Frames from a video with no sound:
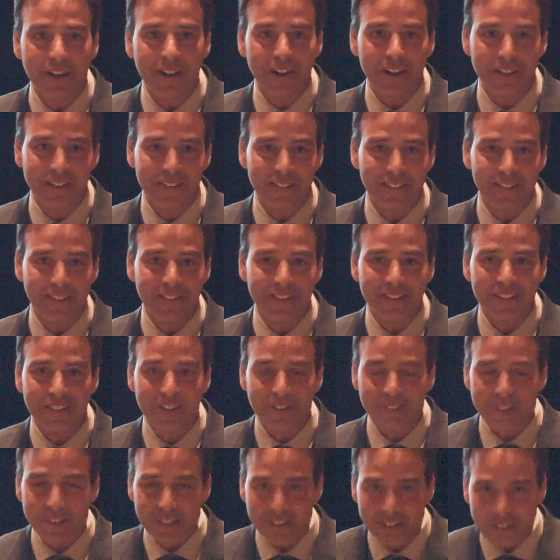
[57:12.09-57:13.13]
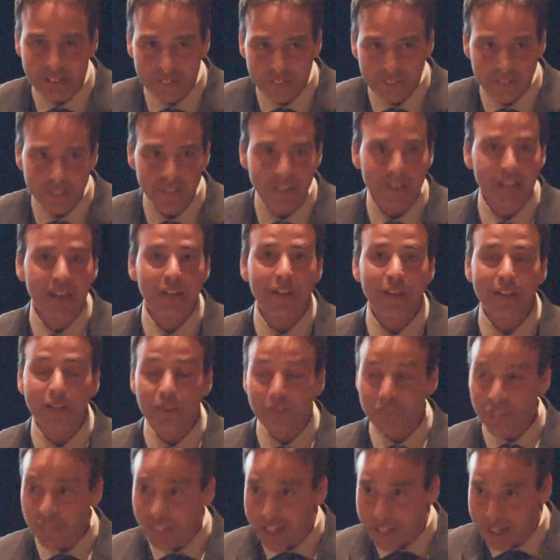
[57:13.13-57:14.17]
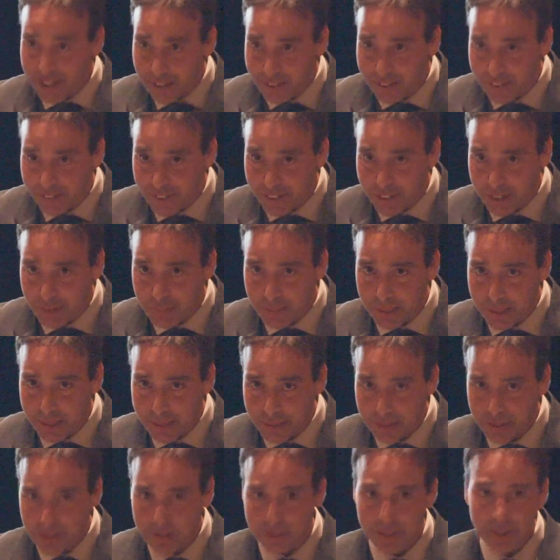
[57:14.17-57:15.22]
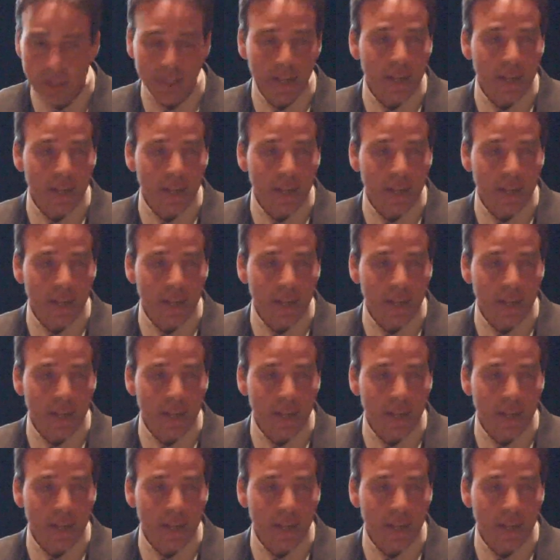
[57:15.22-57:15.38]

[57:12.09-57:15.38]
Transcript: audience like yourself. So thank you very much.